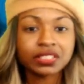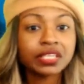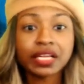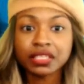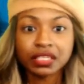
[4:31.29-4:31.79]

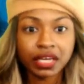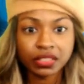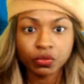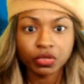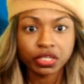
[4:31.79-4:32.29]
Not
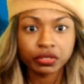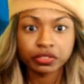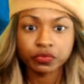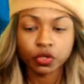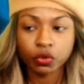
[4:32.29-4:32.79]
the one that
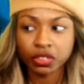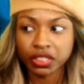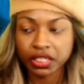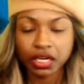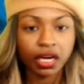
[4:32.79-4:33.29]
Christopher Nolan
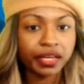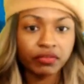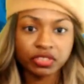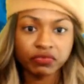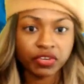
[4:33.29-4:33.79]
did. No, he
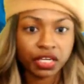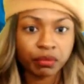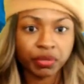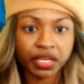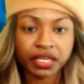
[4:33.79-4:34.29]
was just gonna
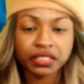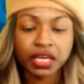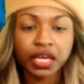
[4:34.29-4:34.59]
plant it.